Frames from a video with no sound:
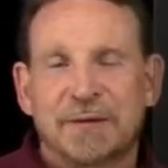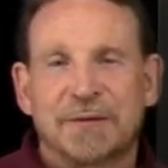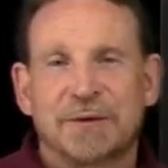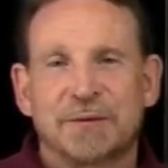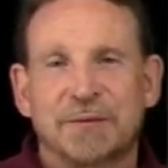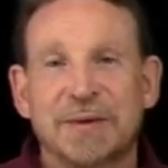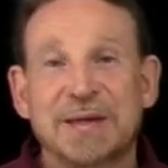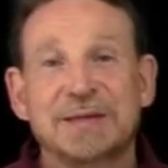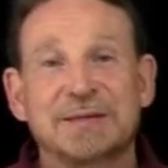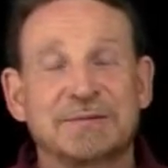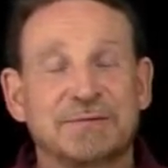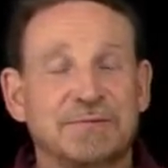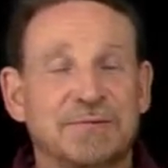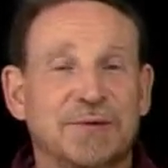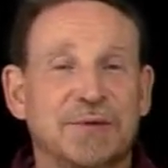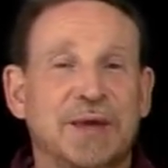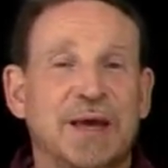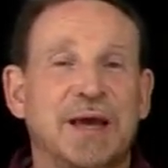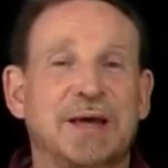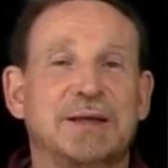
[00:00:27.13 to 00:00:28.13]
The reason
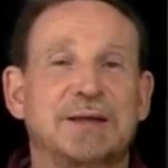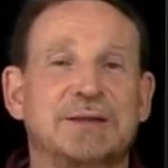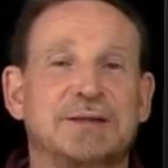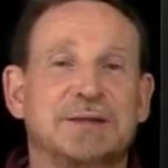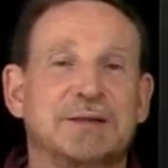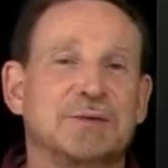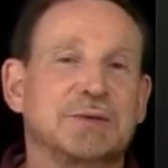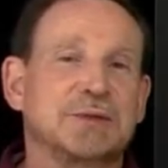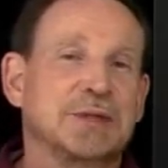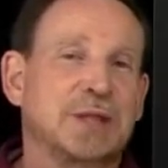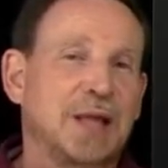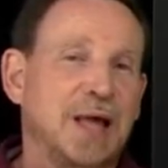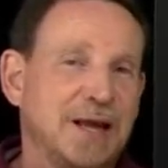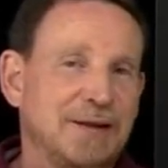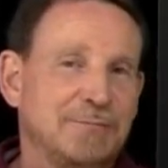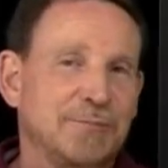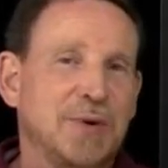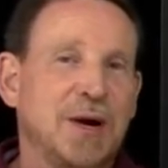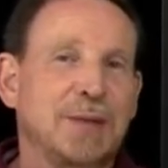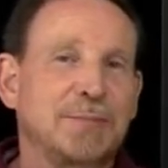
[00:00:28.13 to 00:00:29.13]
for that is there was a
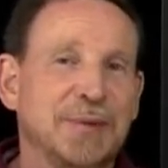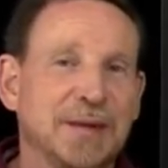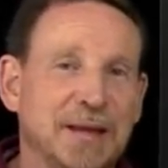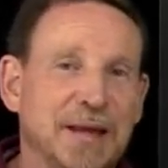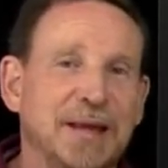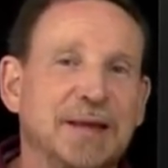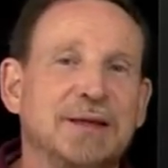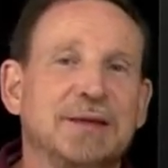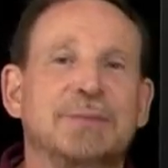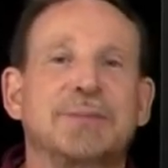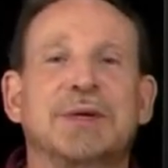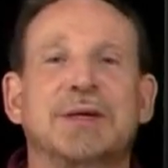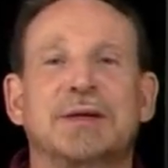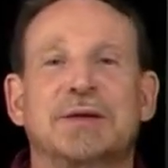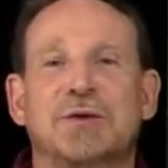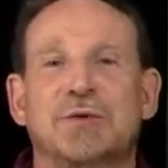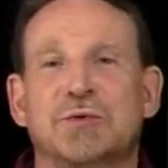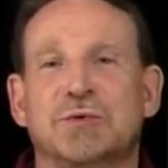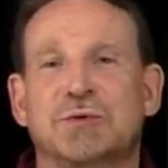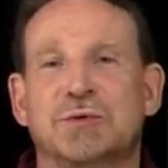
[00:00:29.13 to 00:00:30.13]
lot of propaganda
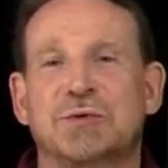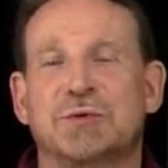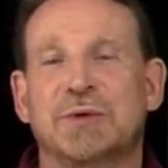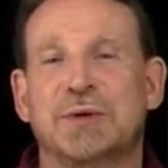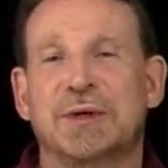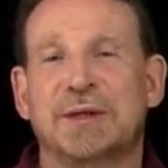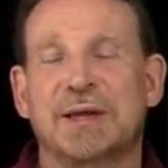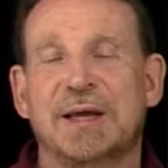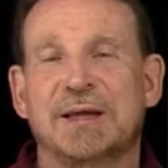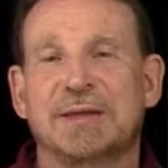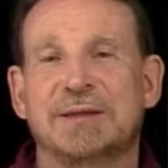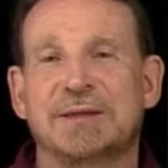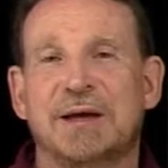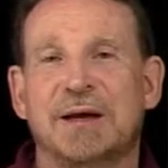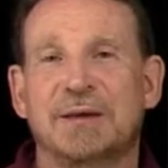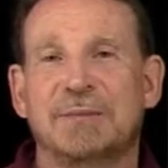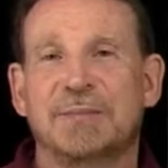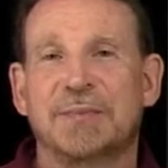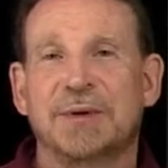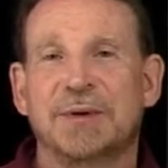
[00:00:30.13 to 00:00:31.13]
being used during that
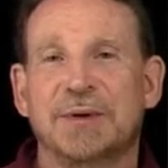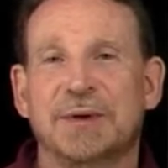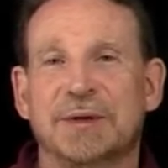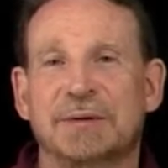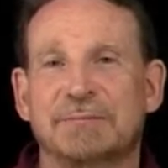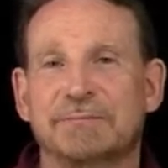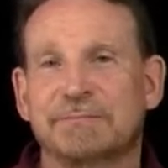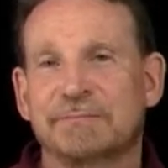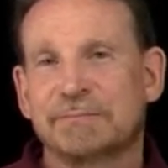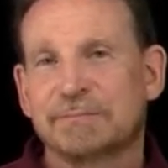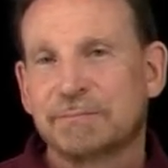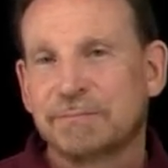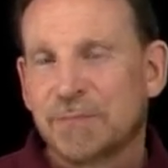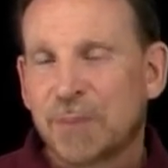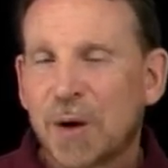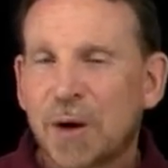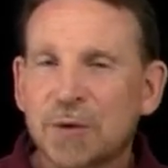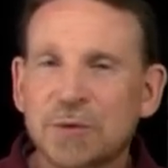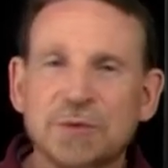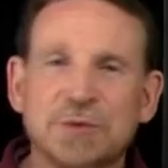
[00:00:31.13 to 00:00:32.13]
time period.
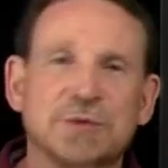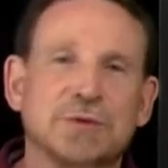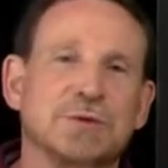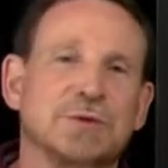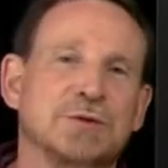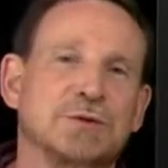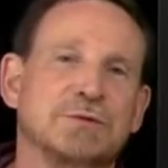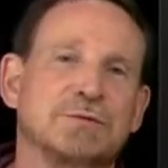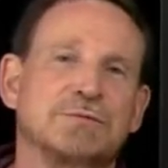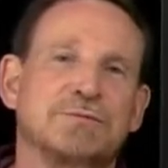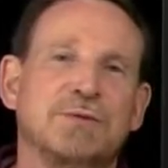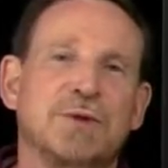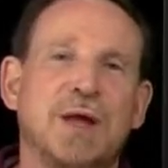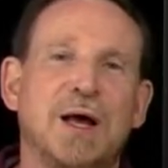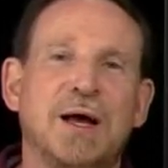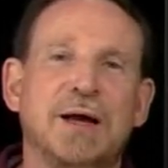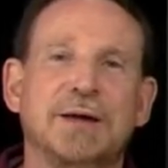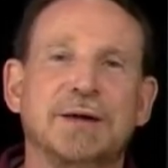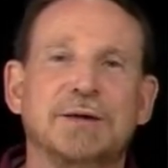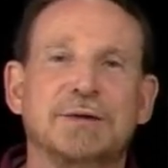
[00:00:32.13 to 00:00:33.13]
Posters,
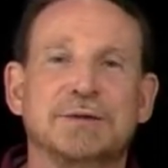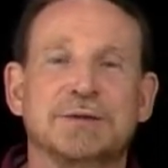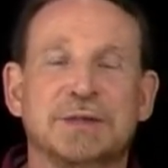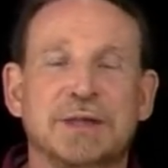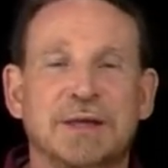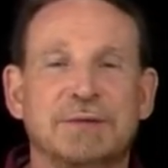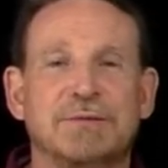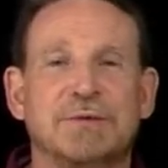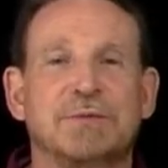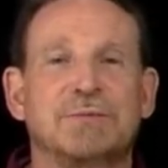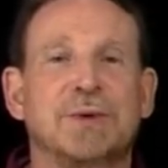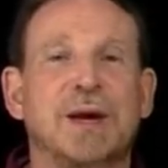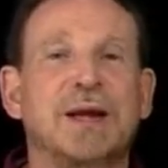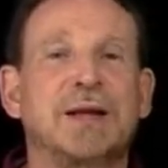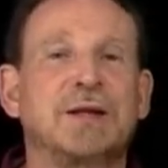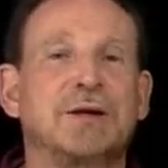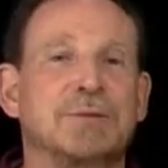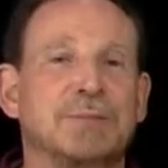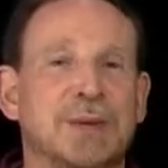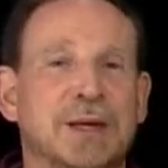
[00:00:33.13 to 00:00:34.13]
flyers, even
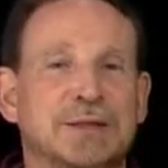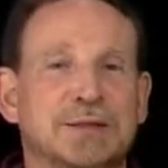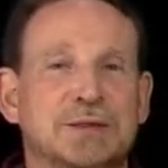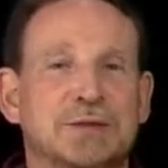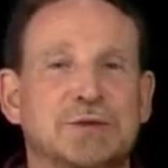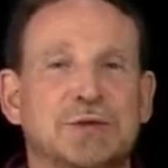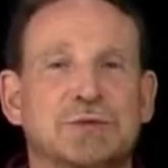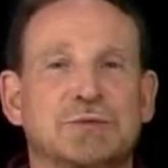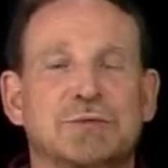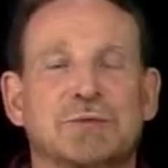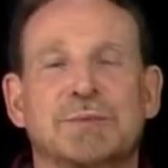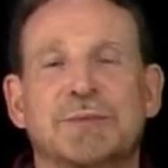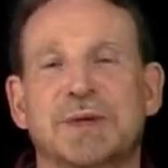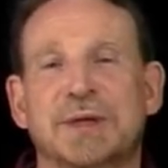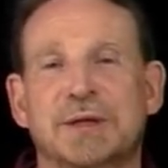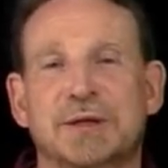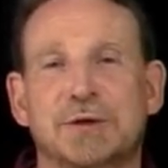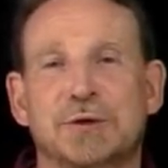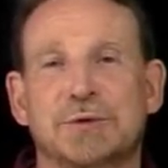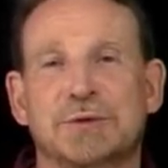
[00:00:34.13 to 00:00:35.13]
radio messages were
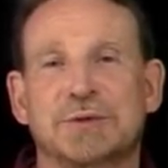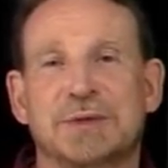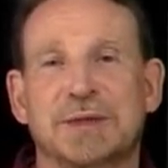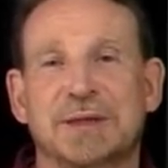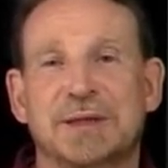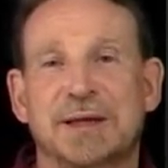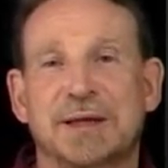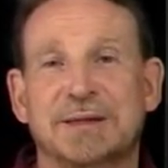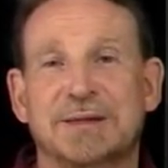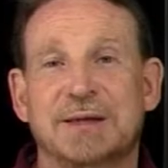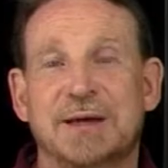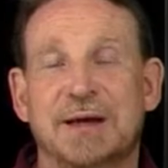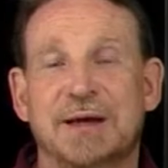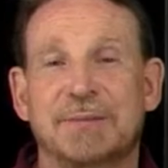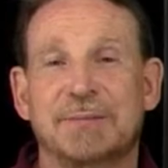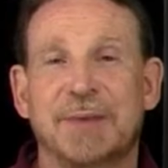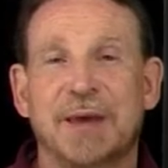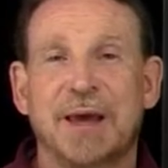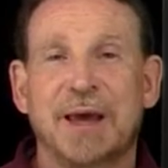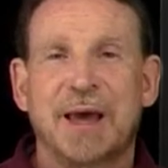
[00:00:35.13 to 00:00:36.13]
being used at that
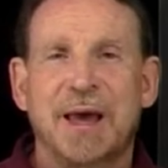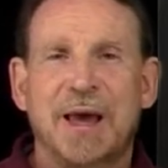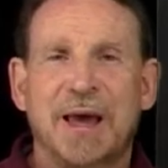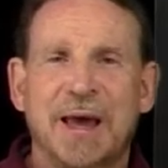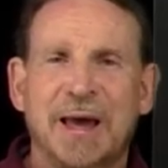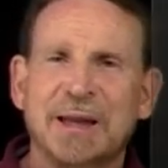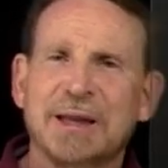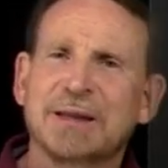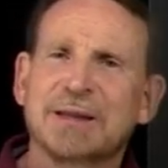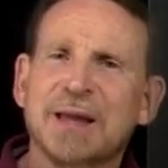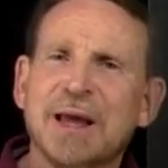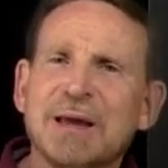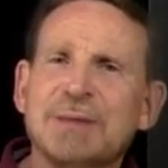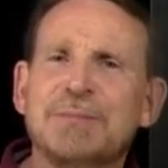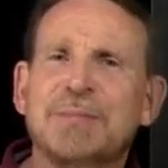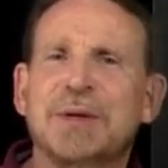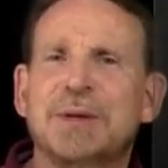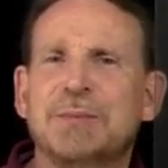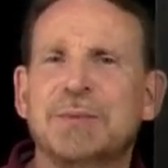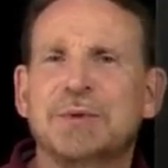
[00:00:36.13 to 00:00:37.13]
time, and it
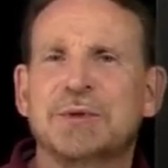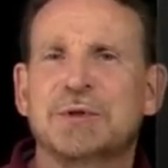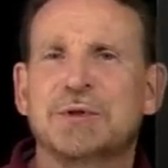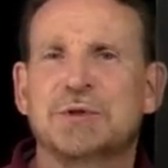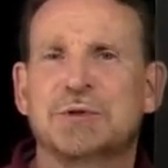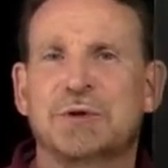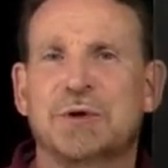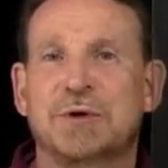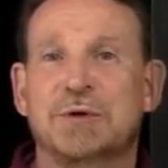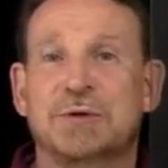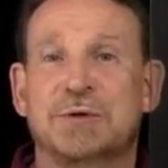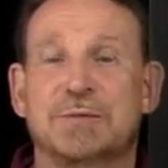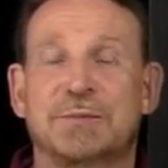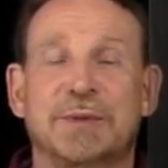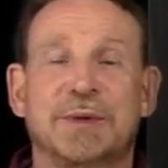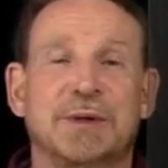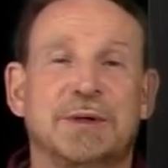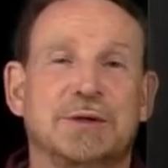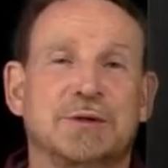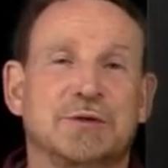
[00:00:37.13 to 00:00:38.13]
led people to start to
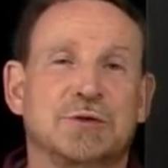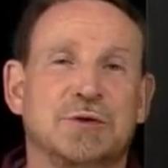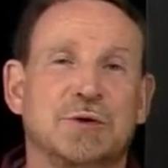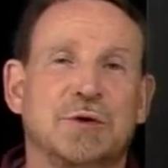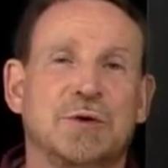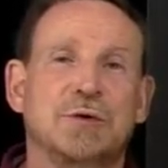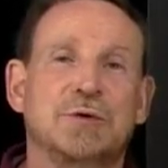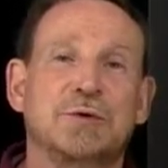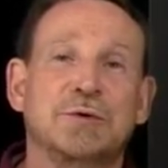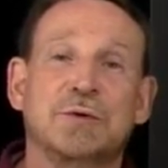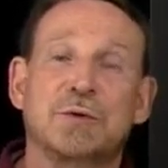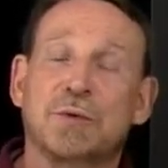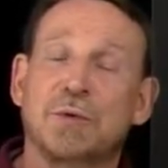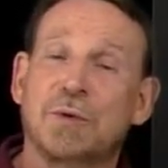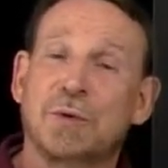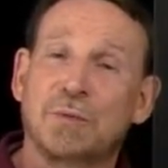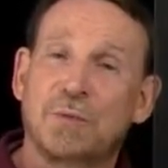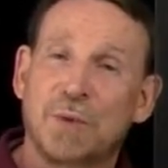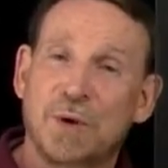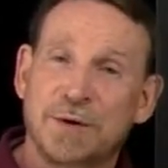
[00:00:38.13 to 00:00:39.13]
be concerned
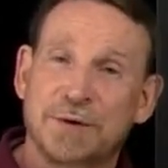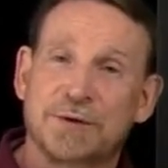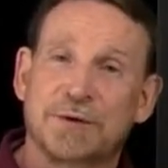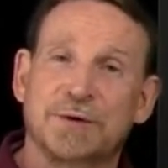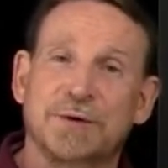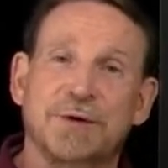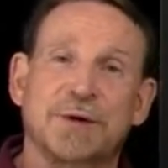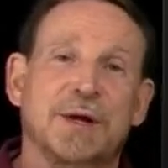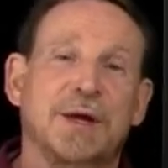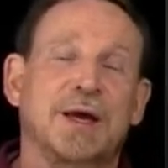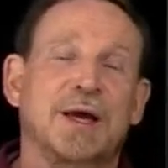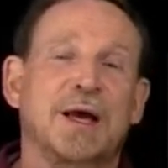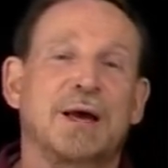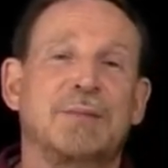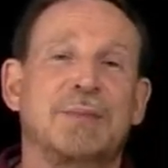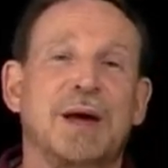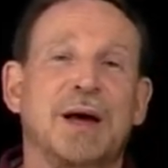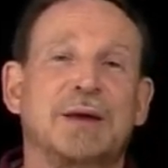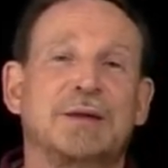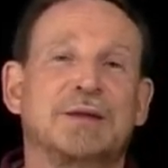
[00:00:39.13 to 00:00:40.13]
or wonder
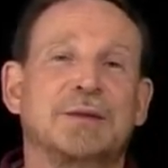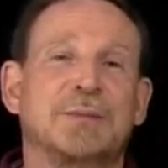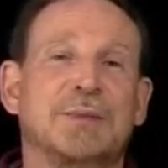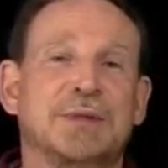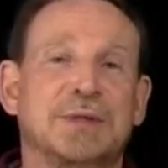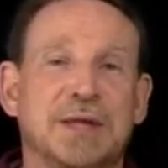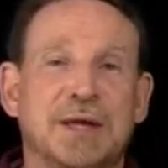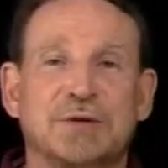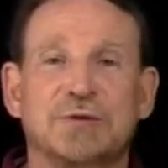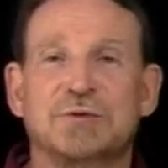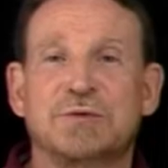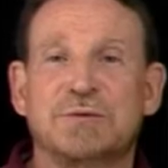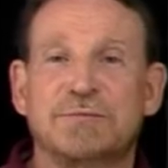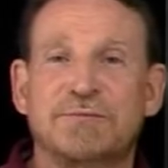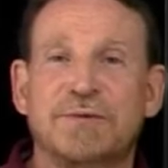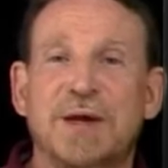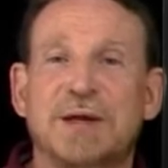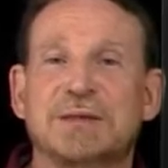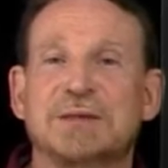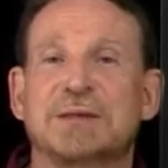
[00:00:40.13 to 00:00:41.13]
about the potential
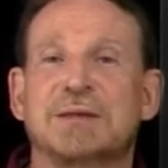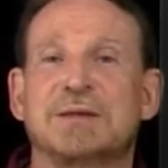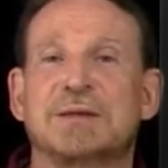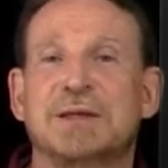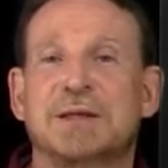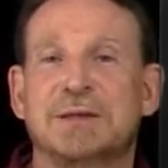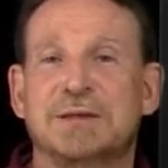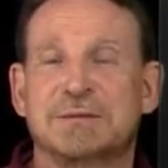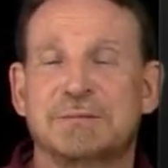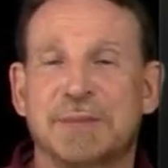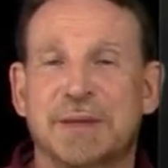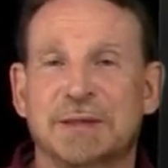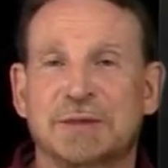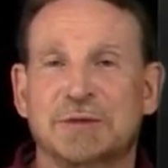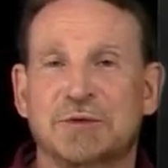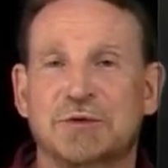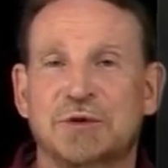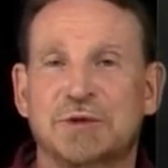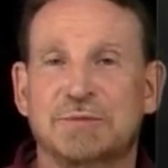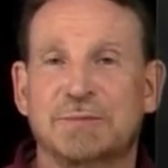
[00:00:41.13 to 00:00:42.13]
effects that these
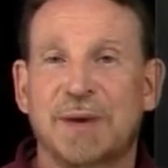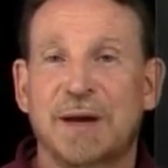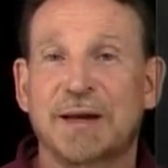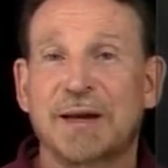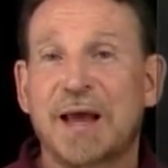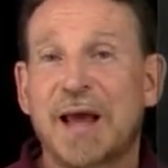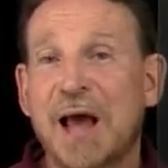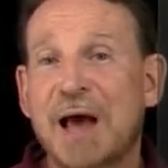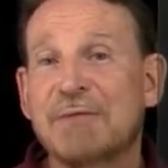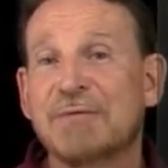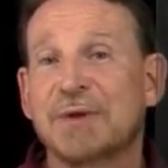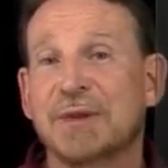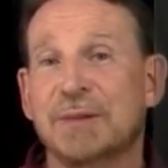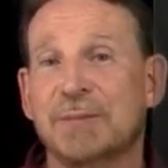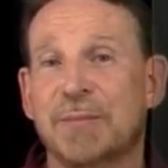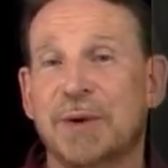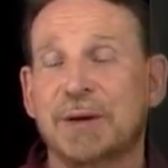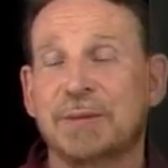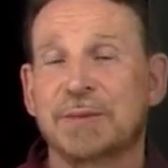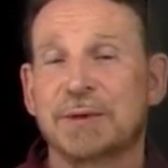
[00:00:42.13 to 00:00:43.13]
messages might have on the
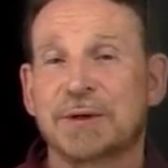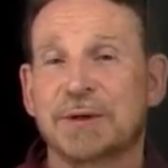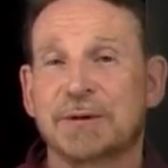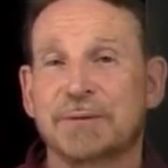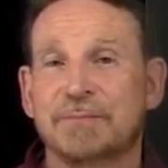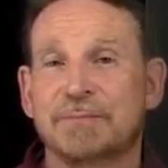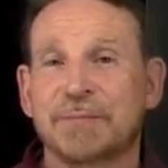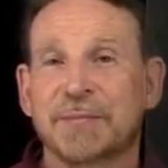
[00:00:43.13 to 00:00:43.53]
public.